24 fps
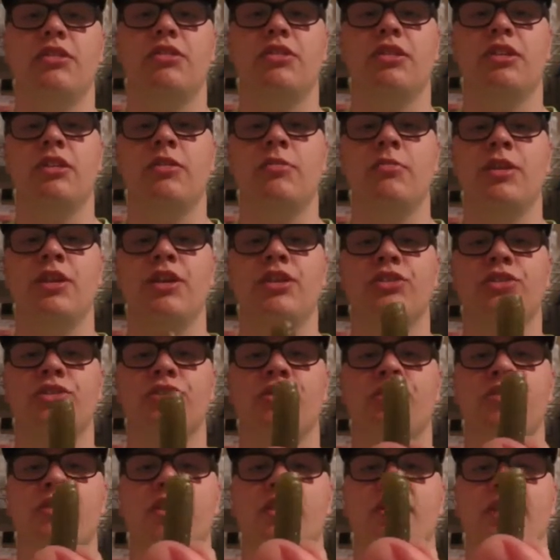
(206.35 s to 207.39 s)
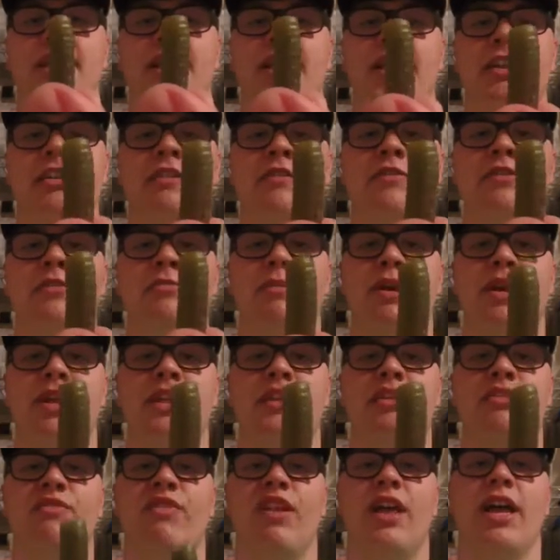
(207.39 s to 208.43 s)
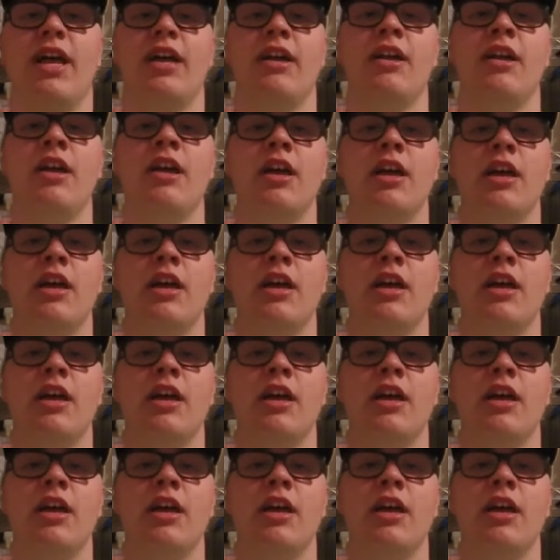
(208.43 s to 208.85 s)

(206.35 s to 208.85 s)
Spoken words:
you need to make sure that the head of your bait is flat